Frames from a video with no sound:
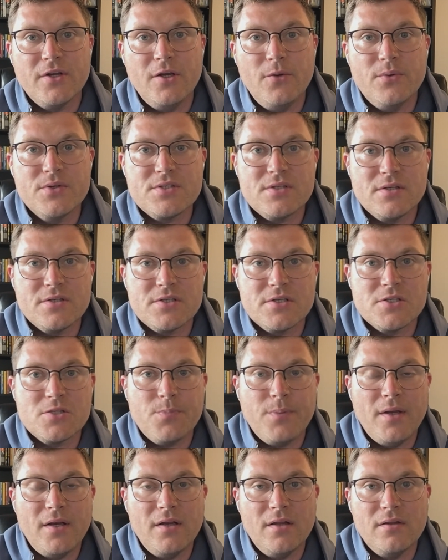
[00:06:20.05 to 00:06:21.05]
He was
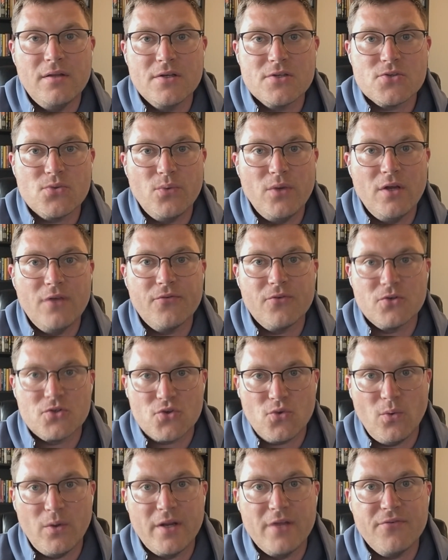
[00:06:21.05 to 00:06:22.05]
suspended this week for
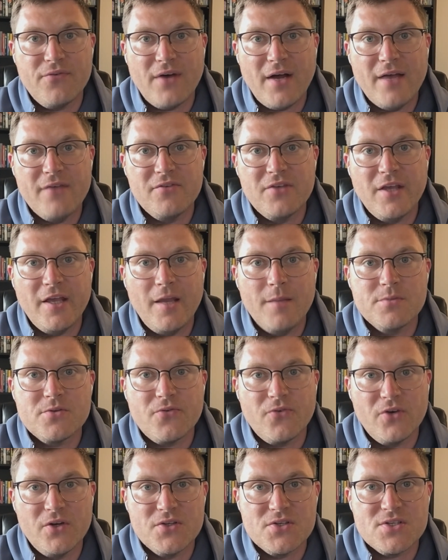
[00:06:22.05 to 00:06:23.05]
25 games
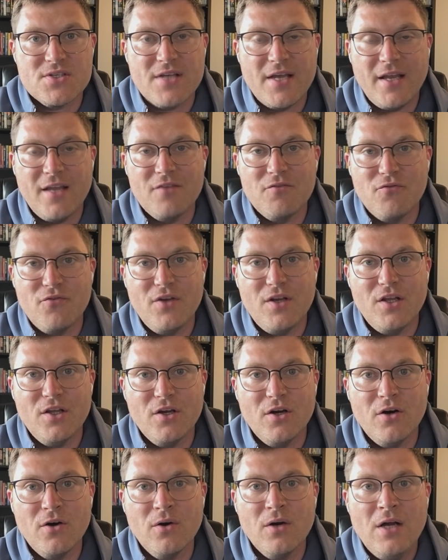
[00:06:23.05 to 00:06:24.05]
for his second
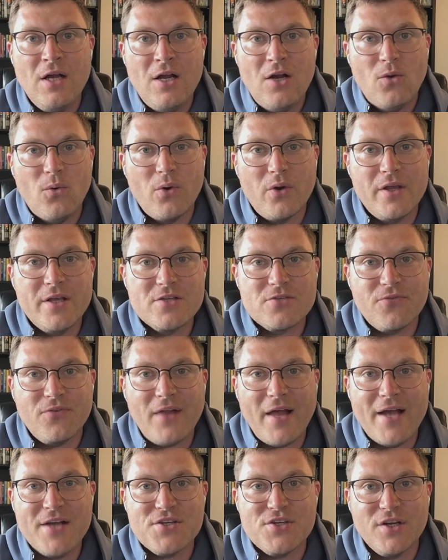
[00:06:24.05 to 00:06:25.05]
video where he's
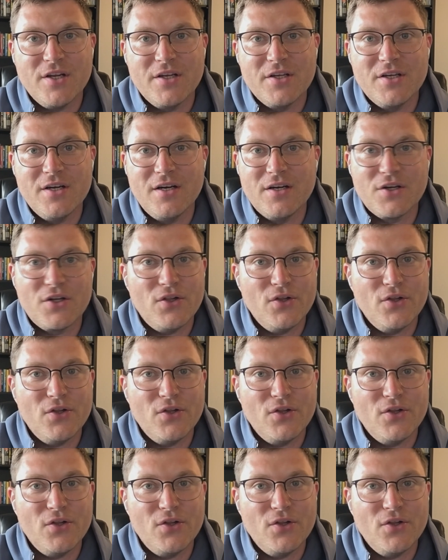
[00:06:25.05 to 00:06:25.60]
flashing a gun.